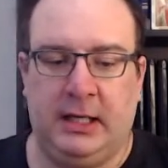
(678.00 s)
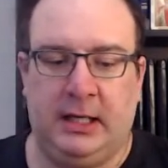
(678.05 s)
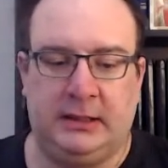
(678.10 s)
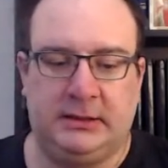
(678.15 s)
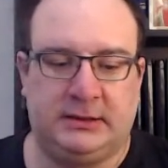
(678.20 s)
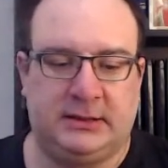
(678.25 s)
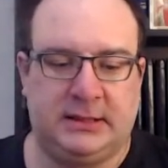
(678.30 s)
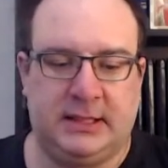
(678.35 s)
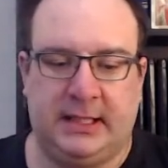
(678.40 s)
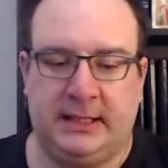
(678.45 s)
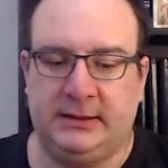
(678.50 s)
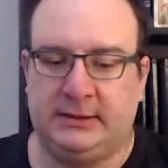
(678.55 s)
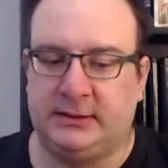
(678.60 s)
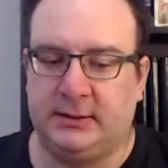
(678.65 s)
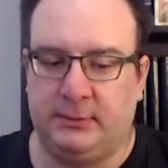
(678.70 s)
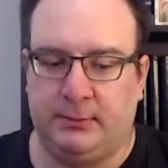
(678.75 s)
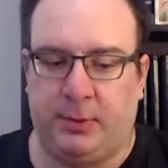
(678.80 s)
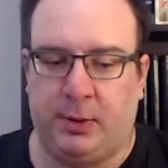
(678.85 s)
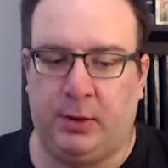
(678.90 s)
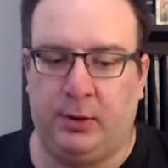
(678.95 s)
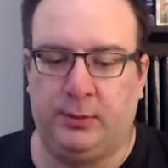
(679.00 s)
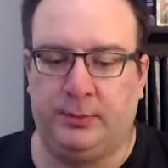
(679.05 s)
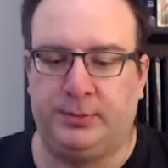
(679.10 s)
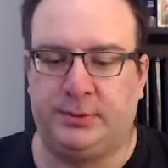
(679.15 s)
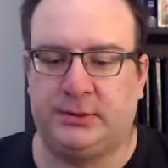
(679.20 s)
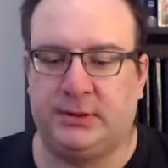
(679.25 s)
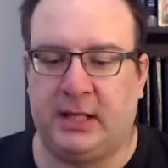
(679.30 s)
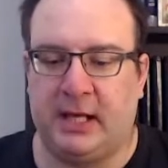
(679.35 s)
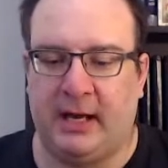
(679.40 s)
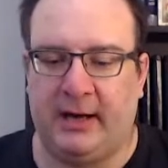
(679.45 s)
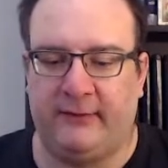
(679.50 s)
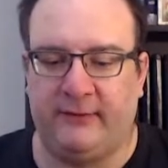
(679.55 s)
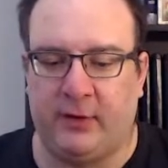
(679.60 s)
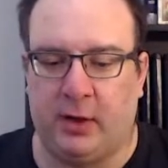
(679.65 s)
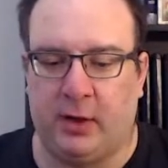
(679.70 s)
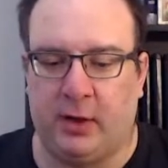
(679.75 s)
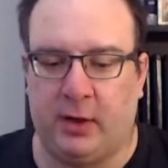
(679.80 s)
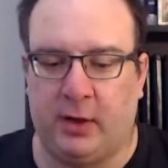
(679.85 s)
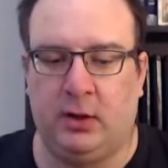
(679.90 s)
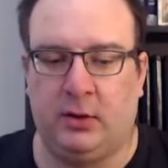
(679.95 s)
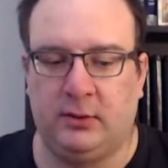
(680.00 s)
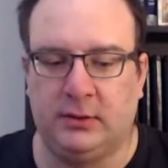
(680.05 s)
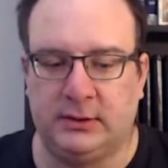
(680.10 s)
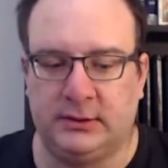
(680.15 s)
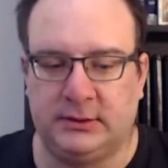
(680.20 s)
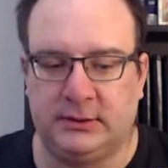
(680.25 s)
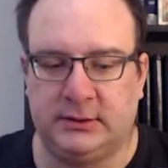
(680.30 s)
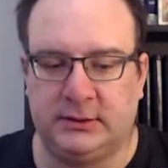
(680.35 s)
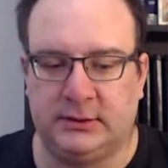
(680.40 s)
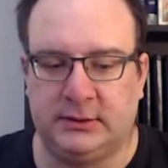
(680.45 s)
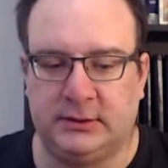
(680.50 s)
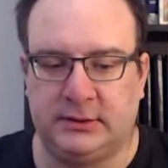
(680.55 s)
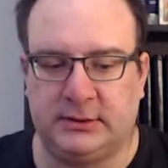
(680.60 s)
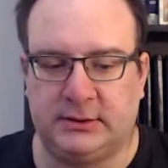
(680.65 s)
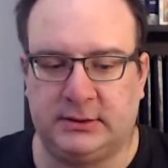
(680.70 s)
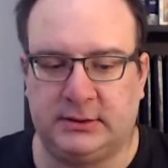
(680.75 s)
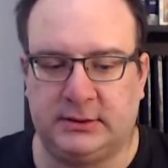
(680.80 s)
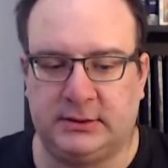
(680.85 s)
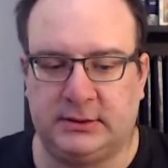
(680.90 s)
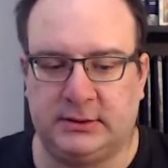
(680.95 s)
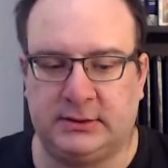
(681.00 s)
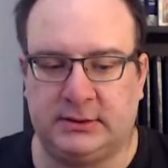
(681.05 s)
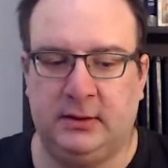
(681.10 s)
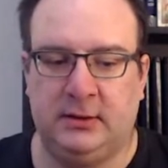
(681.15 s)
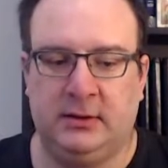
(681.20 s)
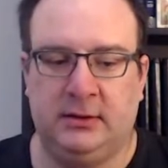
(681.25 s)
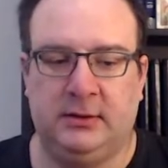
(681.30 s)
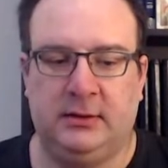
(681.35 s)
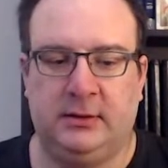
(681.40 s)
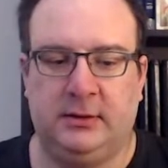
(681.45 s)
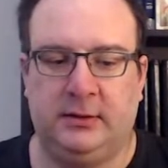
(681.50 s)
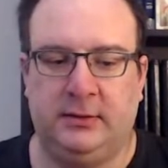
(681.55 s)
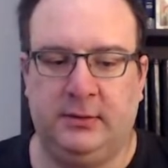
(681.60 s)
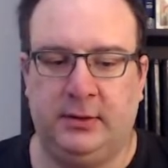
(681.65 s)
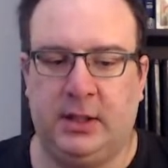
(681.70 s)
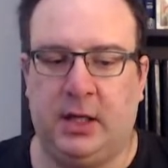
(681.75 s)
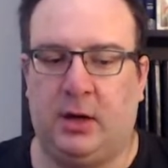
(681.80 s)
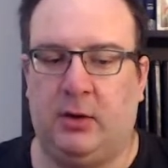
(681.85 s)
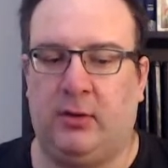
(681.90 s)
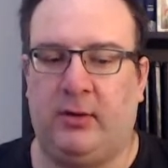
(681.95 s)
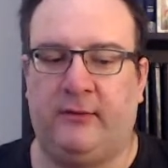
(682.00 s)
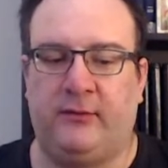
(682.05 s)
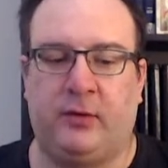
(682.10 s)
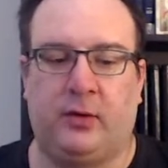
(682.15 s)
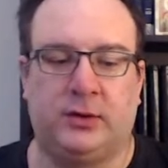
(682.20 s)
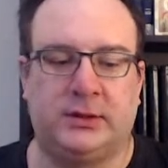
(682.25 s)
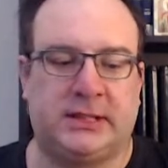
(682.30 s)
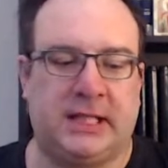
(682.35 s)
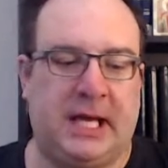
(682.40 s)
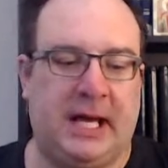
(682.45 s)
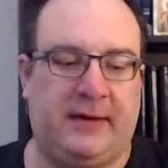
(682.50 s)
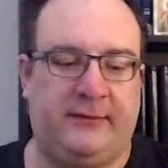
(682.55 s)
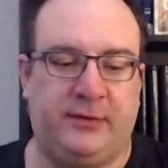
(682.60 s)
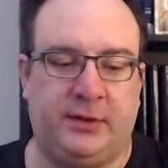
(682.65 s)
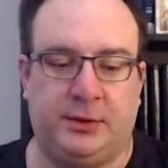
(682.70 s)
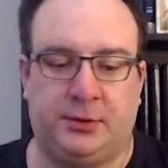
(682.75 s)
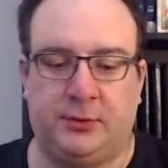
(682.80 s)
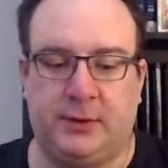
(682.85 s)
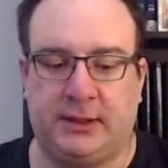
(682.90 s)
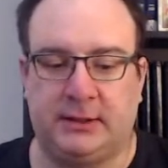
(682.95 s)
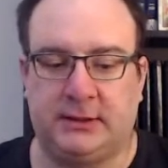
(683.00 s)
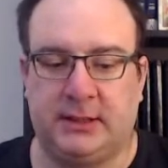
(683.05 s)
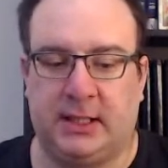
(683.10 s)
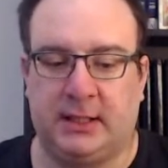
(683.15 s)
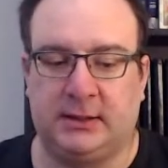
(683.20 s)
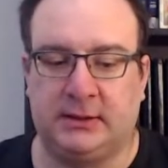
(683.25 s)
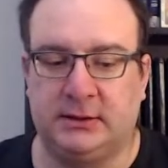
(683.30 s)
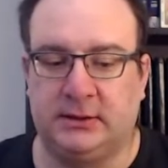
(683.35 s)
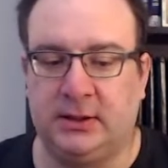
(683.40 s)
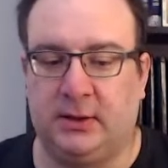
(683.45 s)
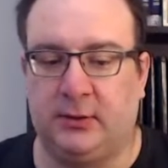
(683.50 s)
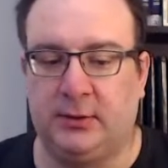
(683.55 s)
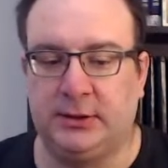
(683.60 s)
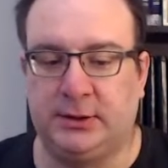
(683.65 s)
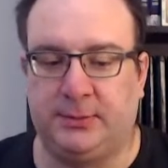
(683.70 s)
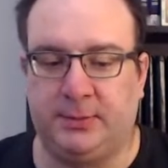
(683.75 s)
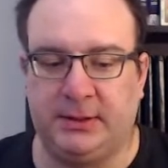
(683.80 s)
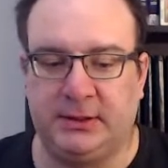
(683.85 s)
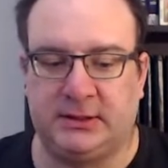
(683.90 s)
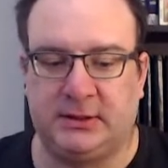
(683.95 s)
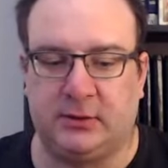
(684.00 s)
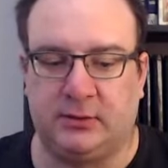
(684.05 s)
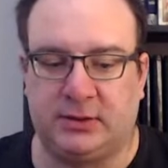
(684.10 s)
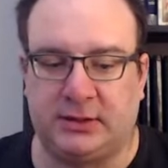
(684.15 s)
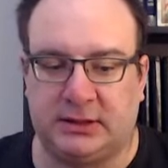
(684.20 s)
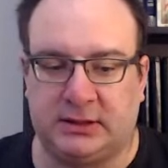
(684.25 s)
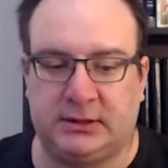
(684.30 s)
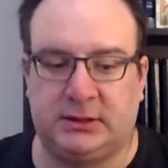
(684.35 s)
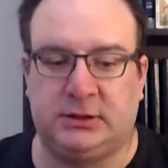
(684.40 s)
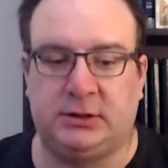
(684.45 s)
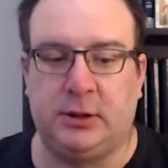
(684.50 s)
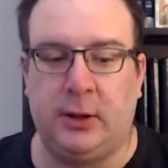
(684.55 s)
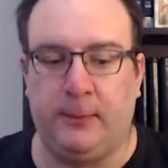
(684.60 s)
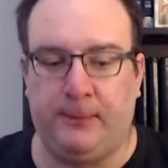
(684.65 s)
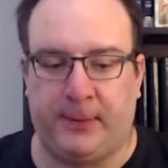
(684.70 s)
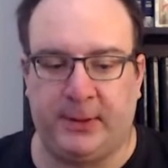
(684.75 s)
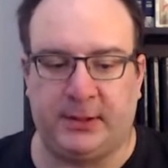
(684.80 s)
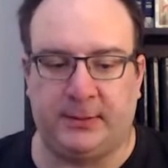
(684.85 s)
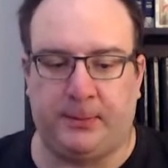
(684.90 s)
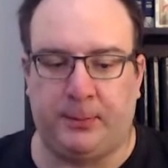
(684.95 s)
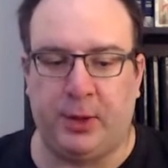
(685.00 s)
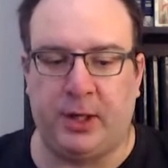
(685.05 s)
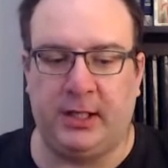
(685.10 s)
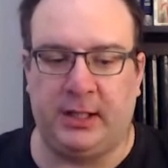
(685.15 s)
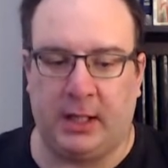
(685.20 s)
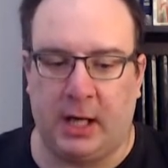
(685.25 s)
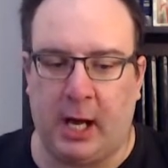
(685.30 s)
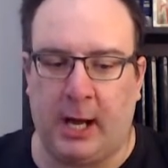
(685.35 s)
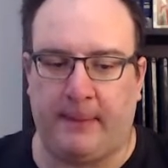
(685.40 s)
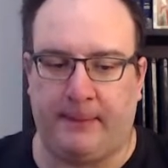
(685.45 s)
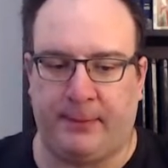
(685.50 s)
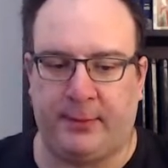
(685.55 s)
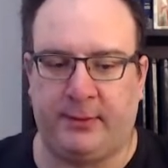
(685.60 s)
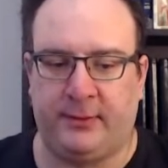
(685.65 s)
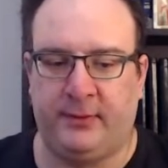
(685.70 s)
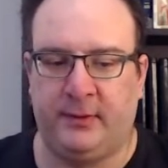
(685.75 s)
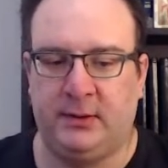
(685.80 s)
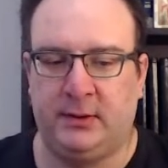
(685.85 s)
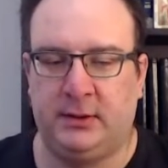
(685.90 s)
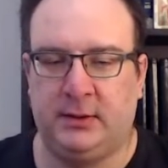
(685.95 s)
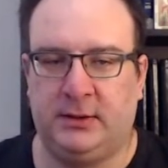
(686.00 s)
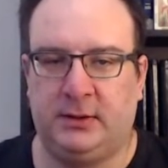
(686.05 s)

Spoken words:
and saints and popes have all said no. Of course, they haven't addressed that because no one's been so stupid to bring it up.